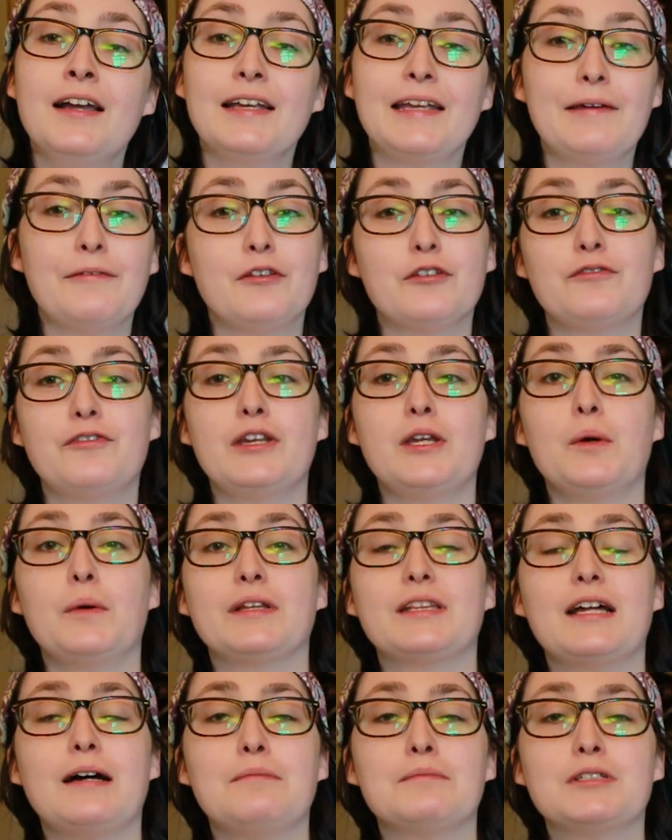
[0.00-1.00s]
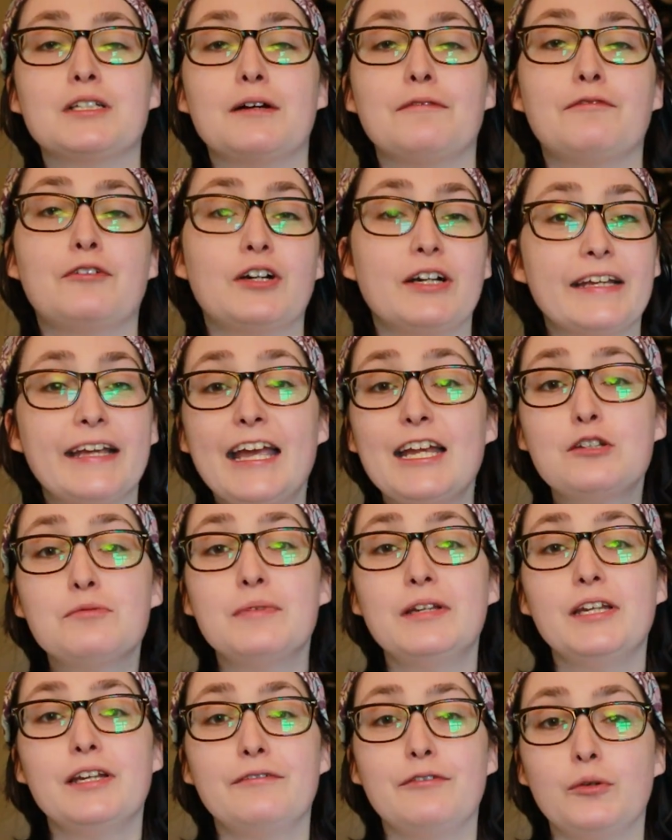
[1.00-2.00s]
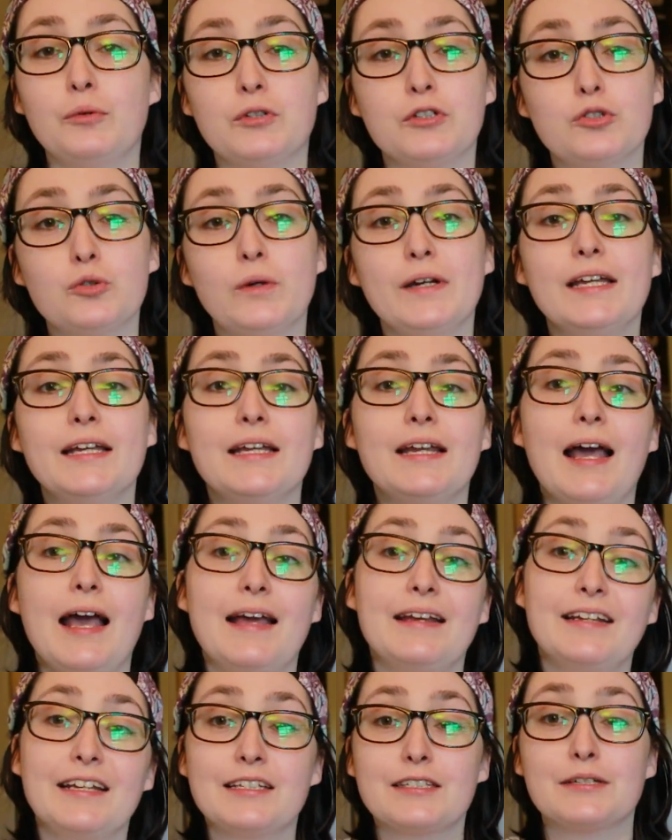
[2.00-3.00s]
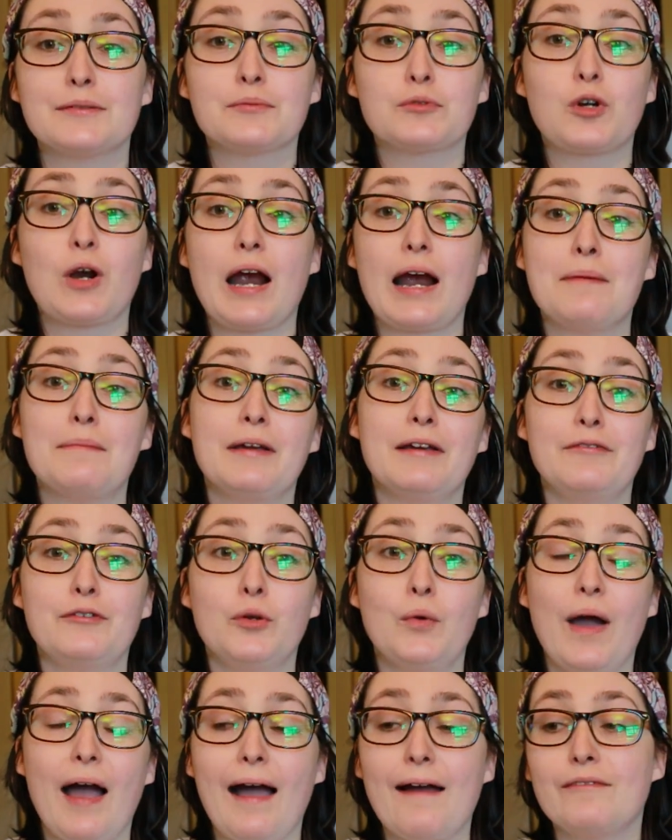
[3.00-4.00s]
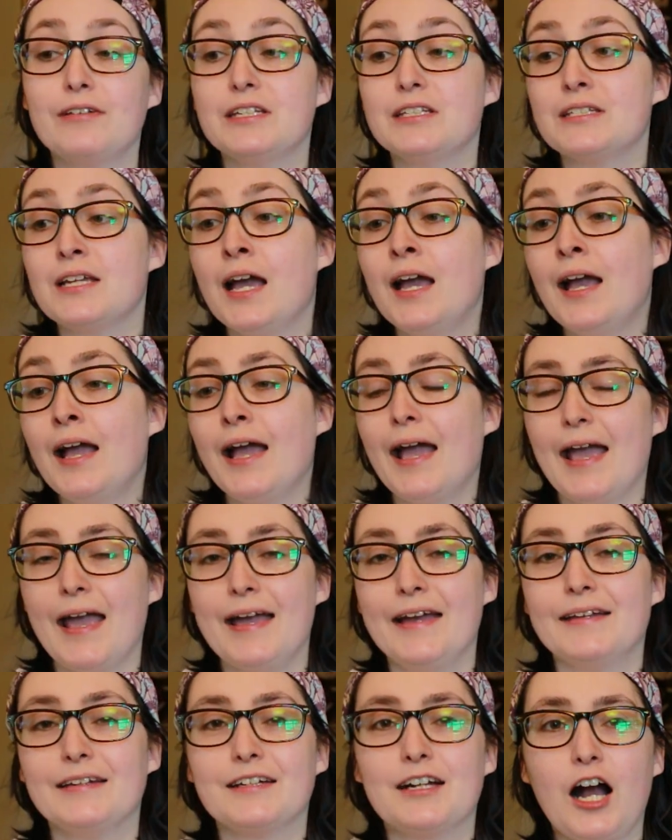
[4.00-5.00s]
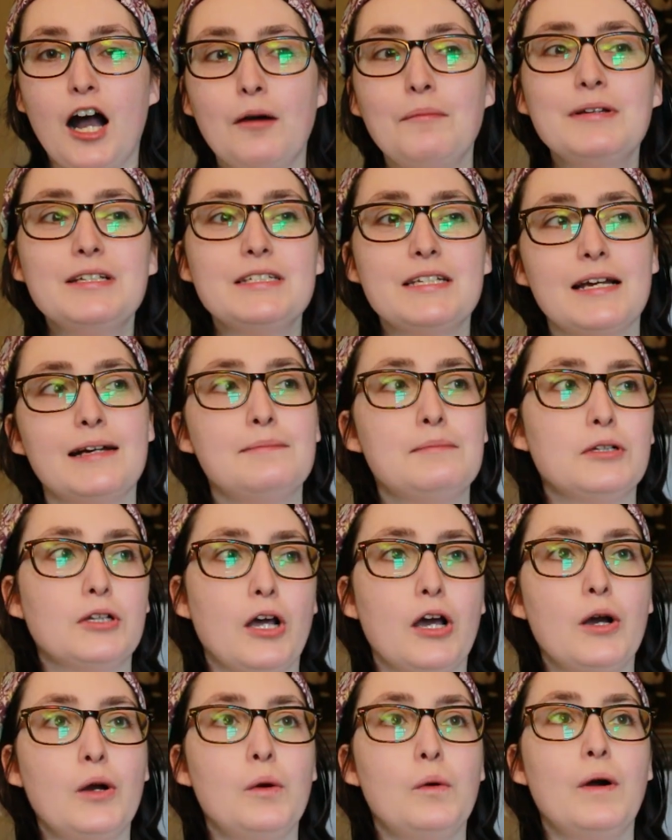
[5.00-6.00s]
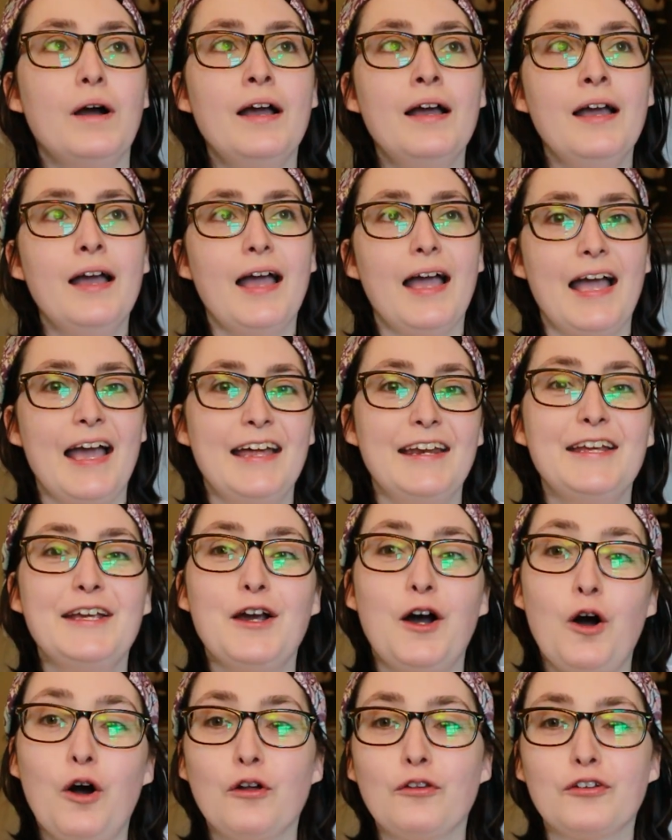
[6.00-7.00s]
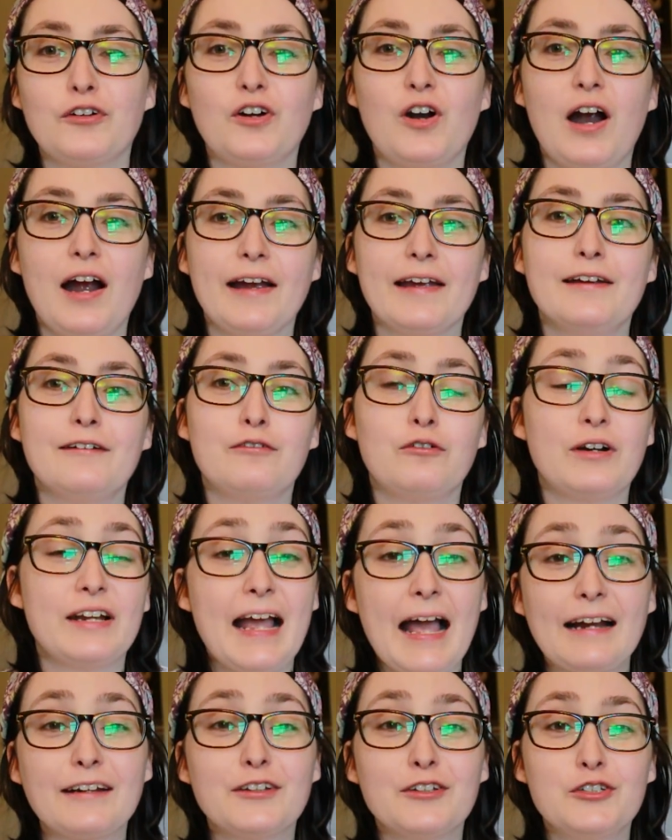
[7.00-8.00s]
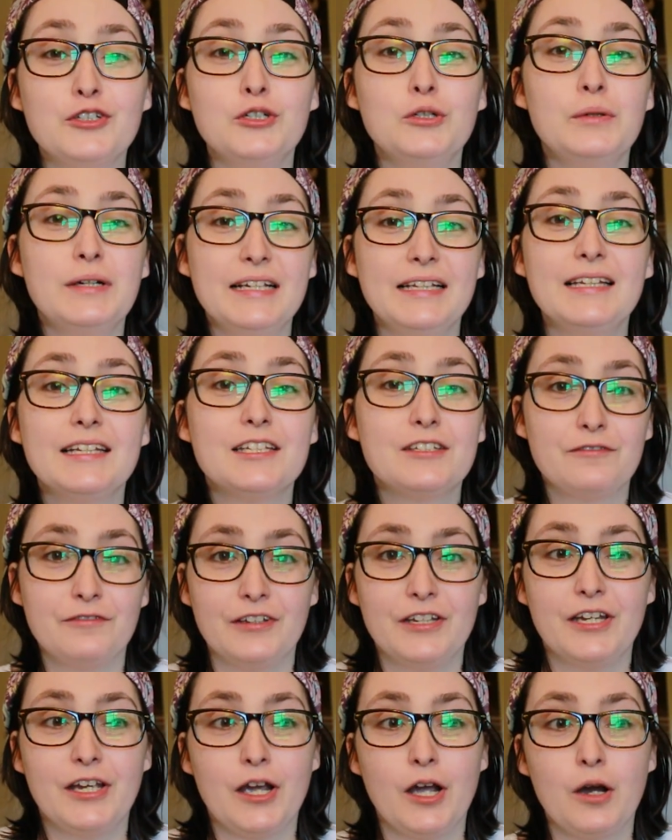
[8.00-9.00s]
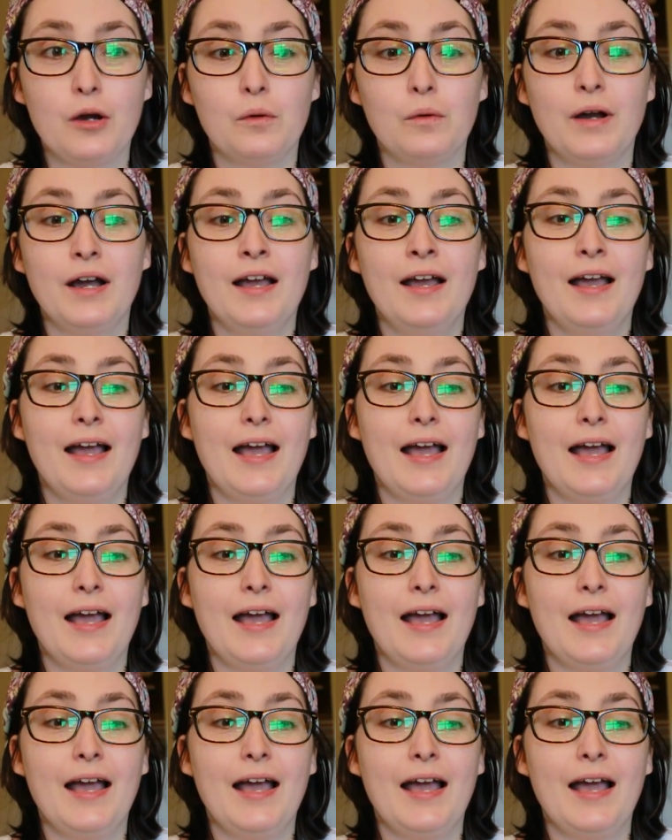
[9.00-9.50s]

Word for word: Give this video a thumbs up for engagement if you enjoyed it and hit subscribe if you haven't and comment down below any author I have reacted to in this video